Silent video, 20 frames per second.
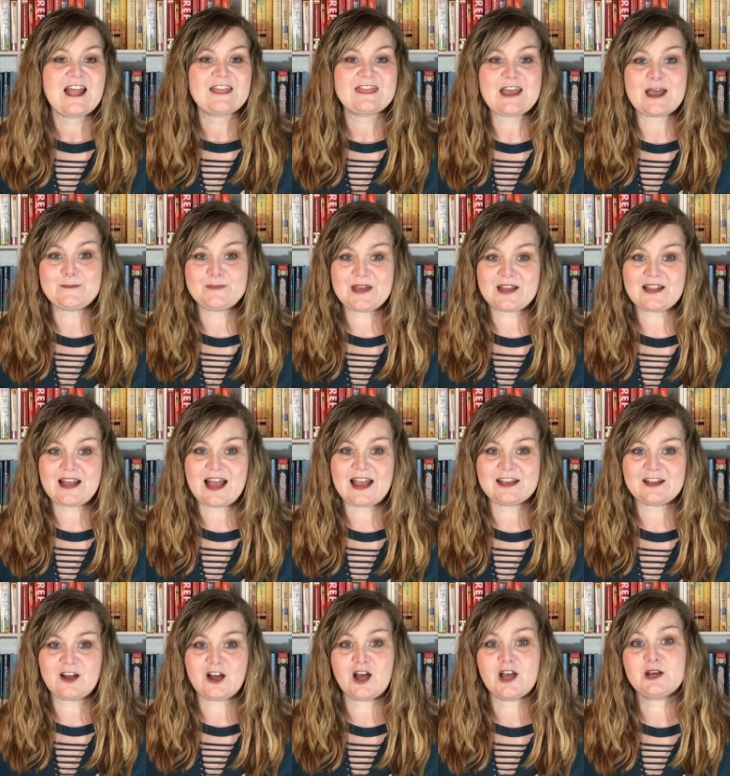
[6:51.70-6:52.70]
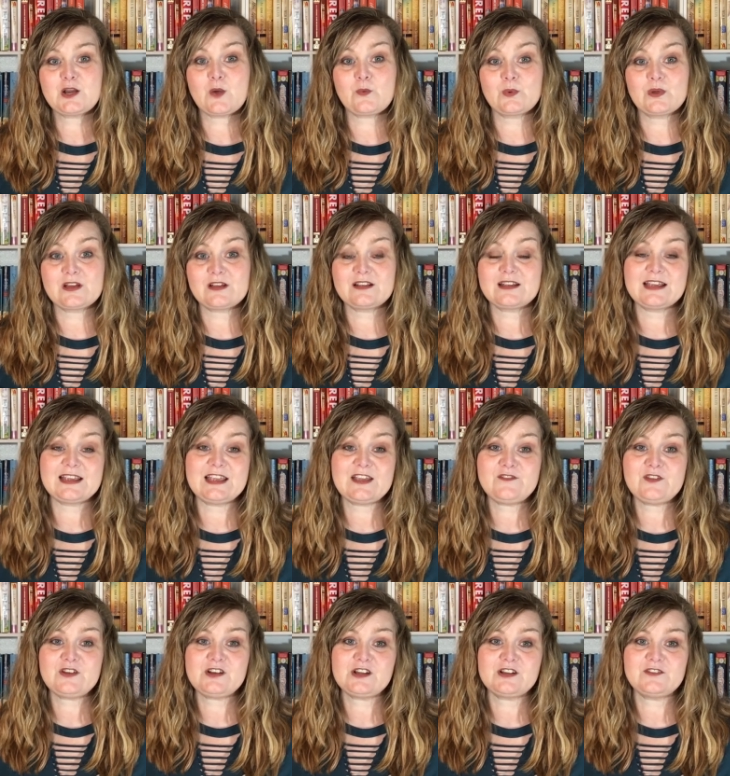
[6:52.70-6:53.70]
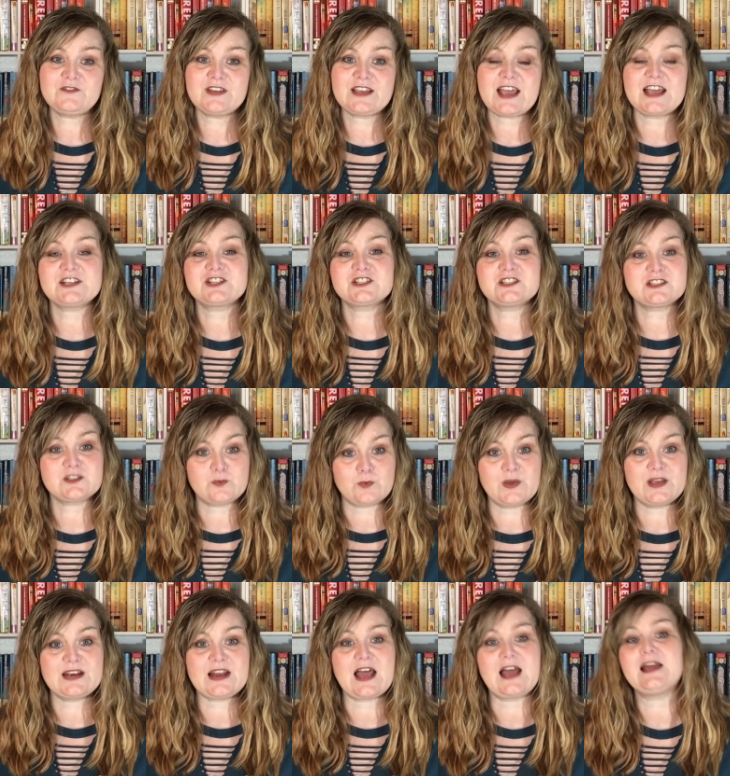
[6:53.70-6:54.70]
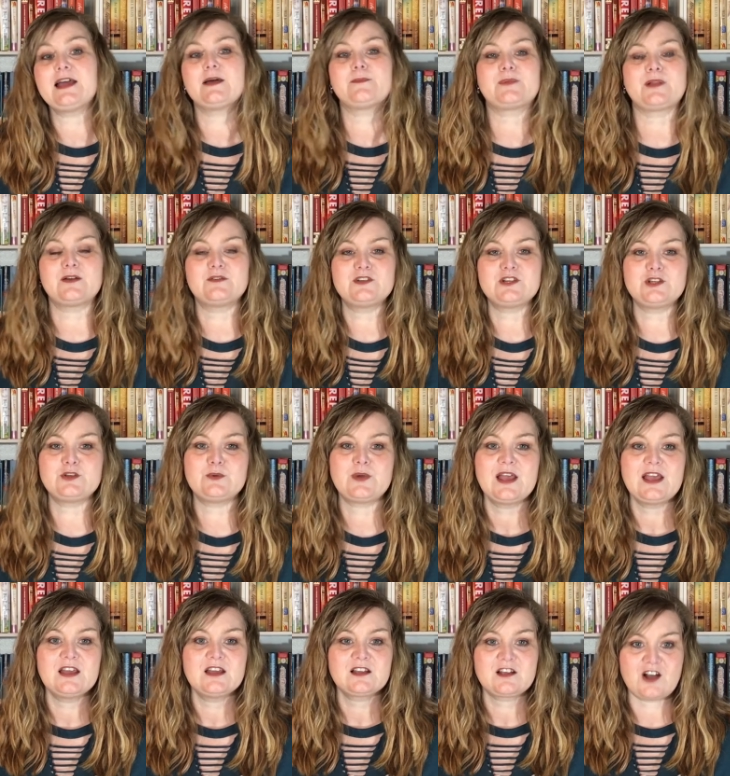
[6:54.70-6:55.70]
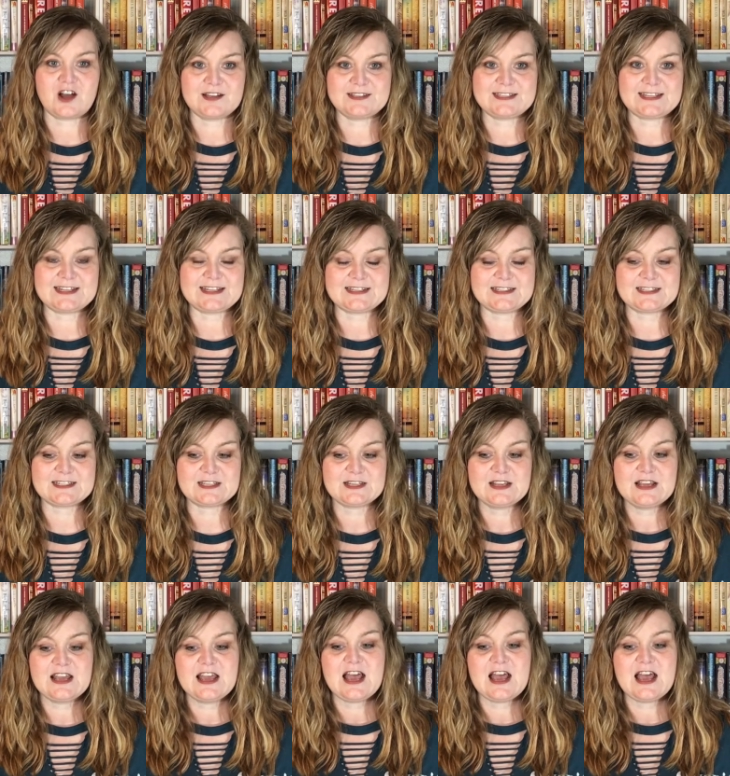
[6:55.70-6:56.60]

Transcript: icon will give you notifications of when I upload new content.